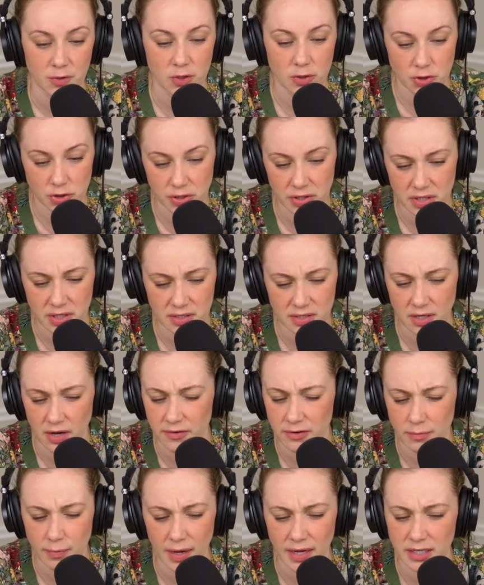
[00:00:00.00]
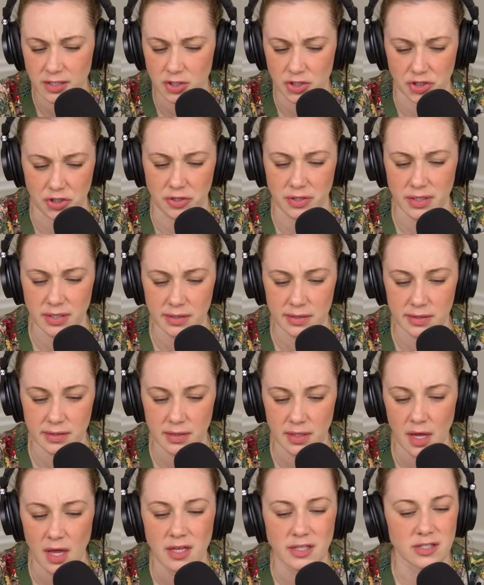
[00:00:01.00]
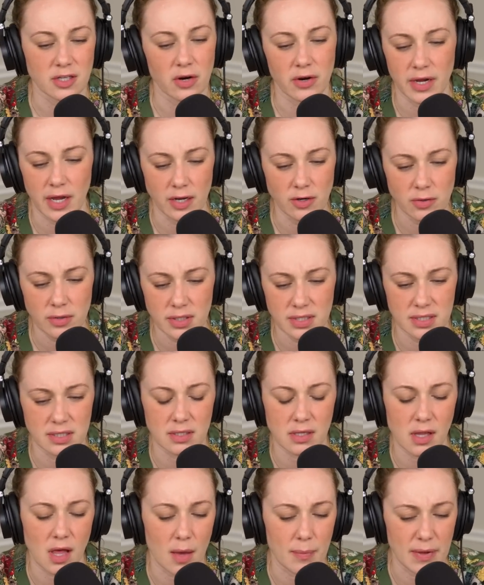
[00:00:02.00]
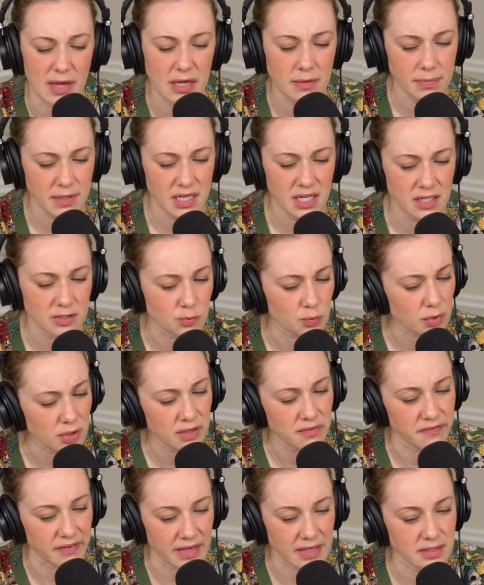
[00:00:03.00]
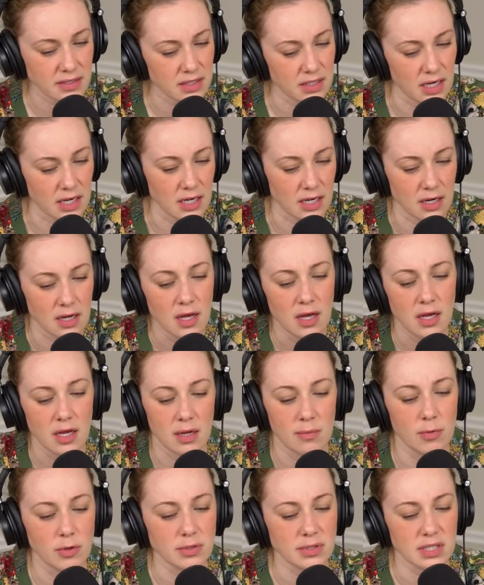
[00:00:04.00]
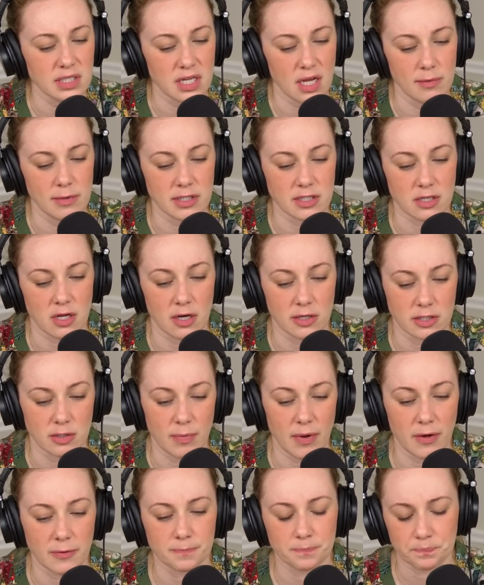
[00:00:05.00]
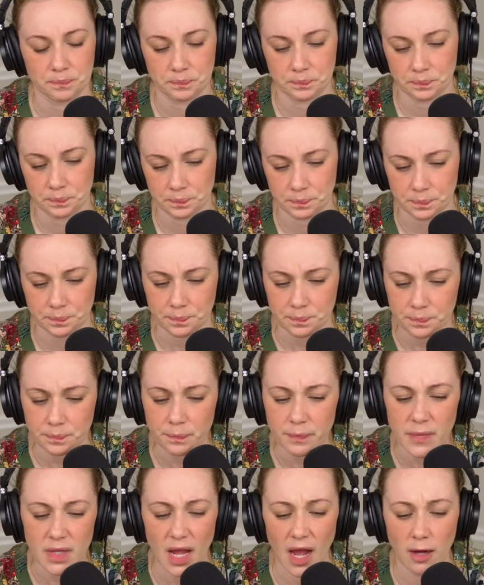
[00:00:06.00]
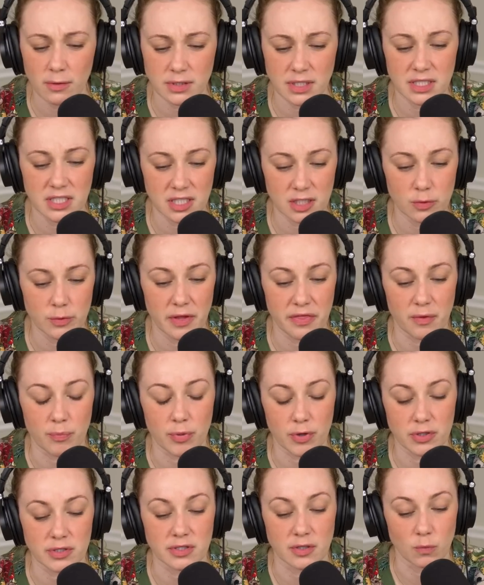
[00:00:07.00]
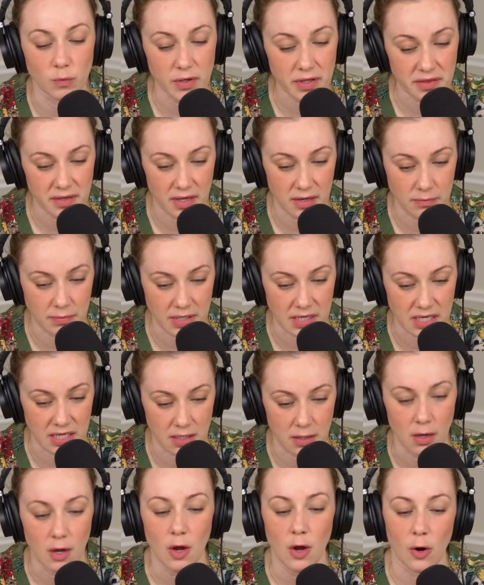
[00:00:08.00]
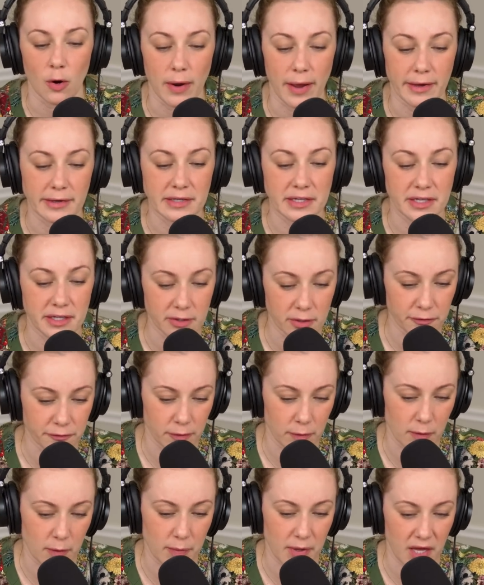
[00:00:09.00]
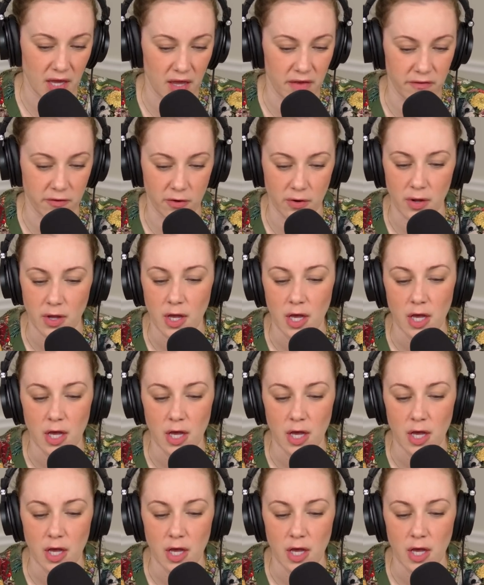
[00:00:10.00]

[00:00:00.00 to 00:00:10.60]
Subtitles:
Could you get this covered by insurance? Sorry, I know this is a lot, but NPD is really fascinating. And most of the time it's talked about how to deal with a person with NPD or how to heal from the behavior,